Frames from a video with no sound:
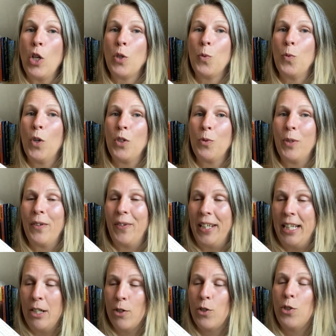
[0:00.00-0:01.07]
what we're
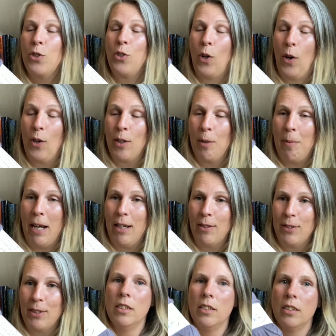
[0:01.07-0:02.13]
here to talk
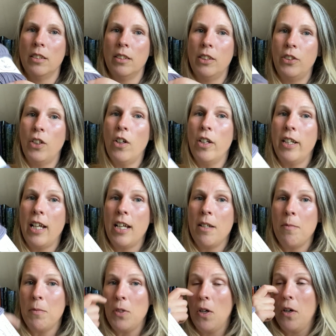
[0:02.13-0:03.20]
about. The yarn I
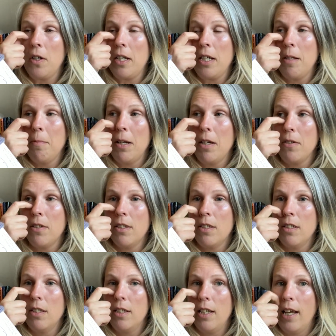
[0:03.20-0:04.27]
am talking about
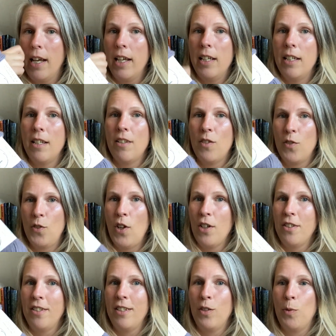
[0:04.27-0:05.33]
today is
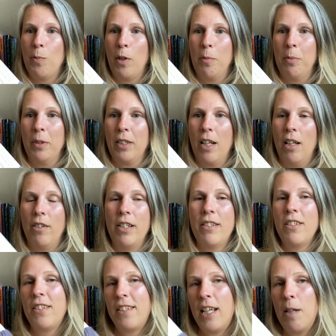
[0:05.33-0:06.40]
not this purple color. It's
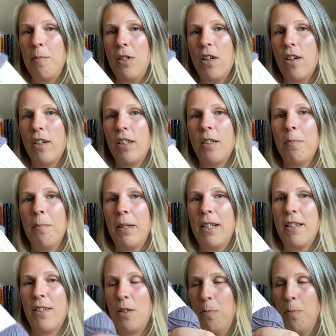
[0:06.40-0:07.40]
the same yarn, but it's